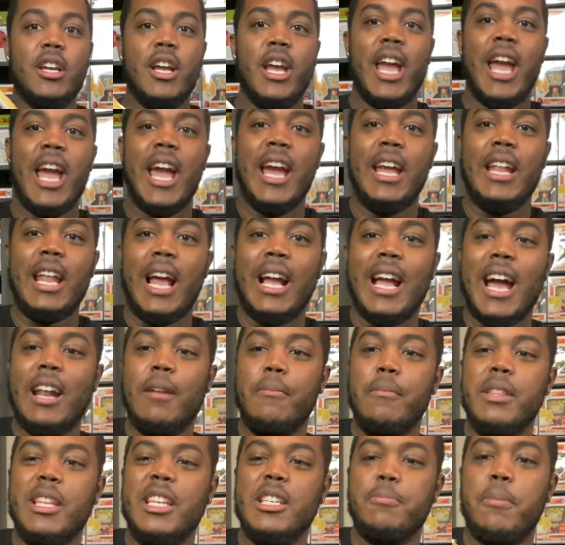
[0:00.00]
And I got him
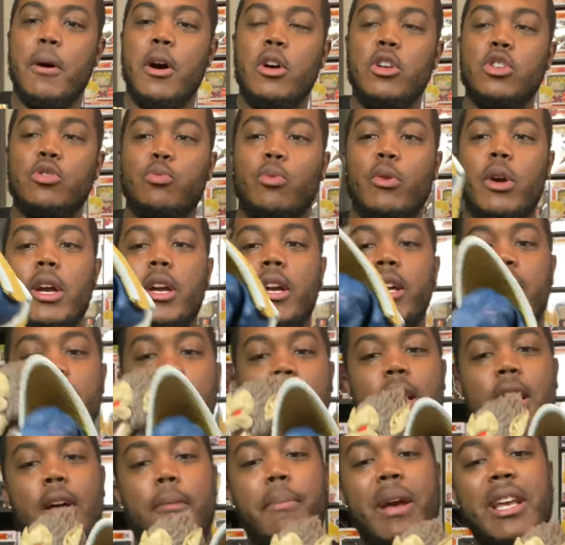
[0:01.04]
in this pose where
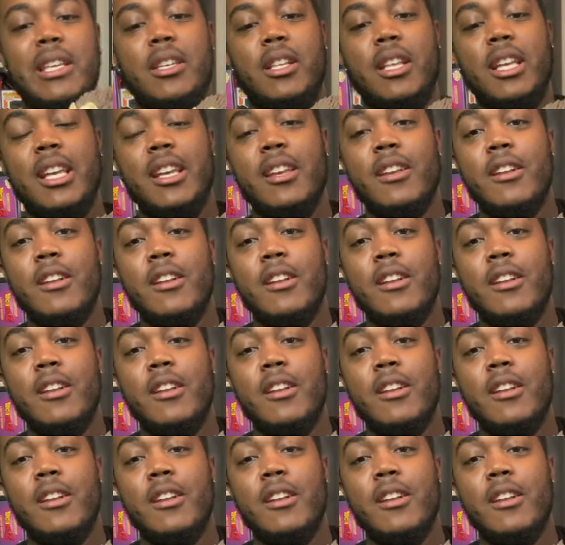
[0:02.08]
uh, basically